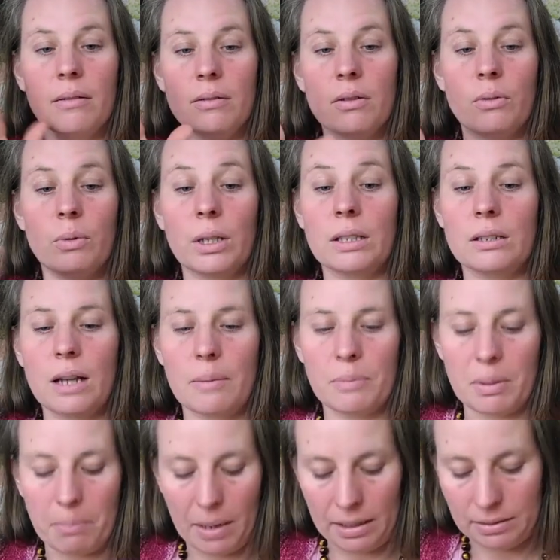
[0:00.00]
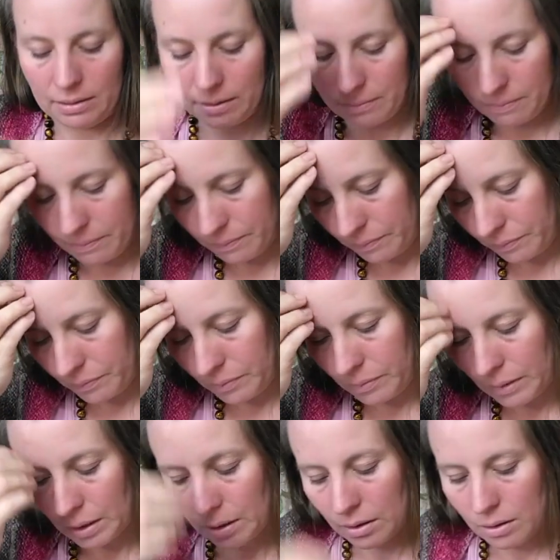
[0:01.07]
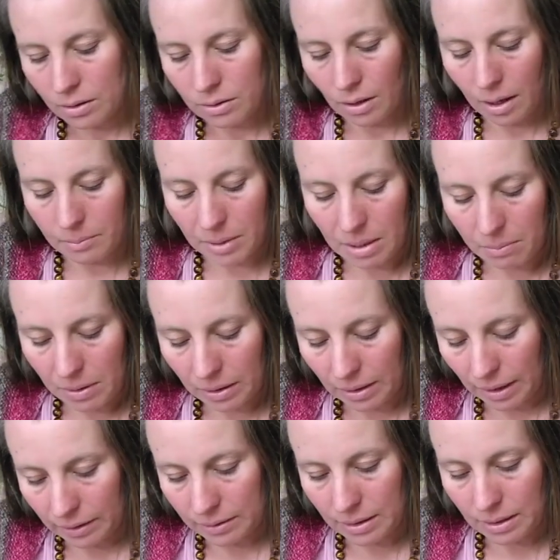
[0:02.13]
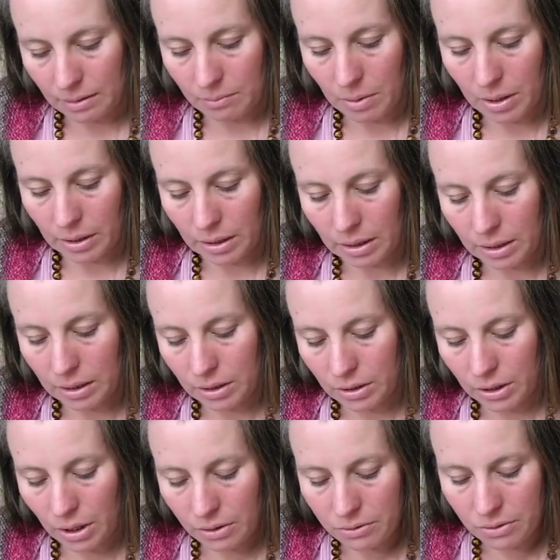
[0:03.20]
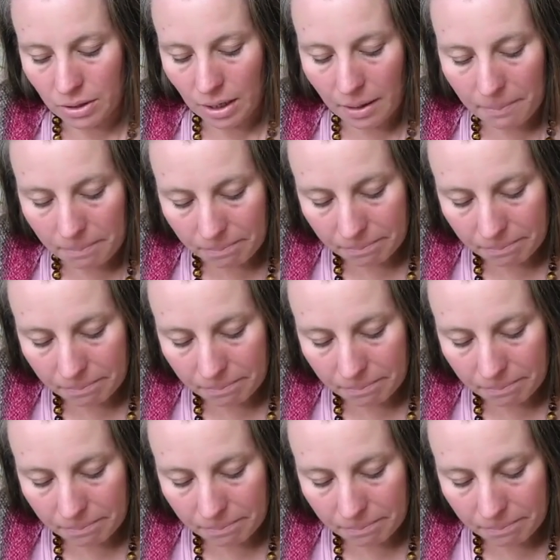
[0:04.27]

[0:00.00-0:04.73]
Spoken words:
written up the pattern. So I'm keeping that in my cozy,